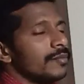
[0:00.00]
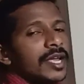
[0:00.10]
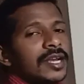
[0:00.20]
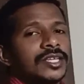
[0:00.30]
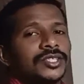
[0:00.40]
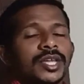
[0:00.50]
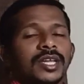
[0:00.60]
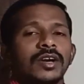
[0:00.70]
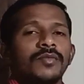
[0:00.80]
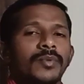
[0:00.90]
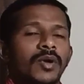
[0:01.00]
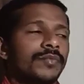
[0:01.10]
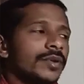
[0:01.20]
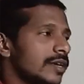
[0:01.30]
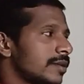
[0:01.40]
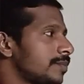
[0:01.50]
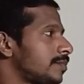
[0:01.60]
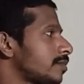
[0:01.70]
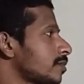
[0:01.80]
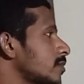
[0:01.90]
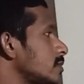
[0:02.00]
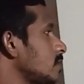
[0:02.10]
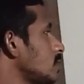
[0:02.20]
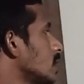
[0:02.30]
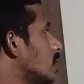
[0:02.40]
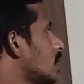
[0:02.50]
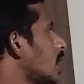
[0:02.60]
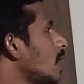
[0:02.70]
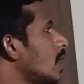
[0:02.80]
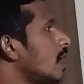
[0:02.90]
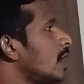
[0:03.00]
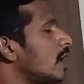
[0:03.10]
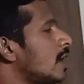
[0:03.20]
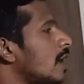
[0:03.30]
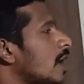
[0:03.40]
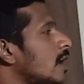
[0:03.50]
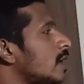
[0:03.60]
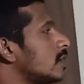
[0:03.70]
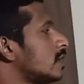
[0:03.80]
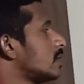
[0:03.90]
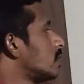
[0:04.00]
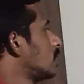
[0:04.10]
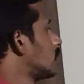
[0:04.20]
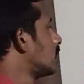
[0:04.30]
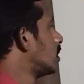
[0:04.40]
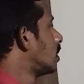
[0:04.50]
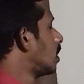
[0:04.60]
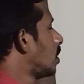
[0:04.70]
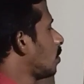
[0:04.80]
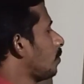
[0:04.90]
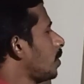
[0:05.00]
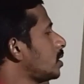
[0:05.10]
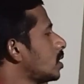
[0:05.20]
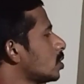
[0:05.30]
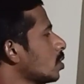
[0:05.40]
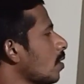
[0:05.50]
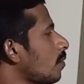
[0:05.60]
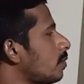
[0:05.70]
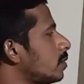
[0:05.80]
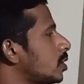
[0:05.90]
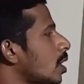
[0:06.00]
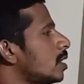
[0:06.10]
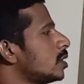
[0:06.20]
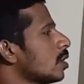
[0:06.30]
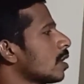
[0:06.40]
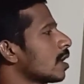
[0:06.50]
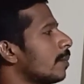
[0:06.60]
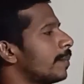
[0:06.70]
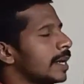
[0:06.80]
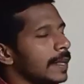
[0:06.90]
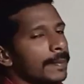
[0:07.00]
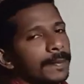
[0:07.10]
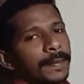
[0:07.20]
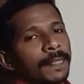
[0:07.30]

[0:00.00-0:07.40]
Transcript: Mainly sharing of profit. Okay. And features of joint stock company.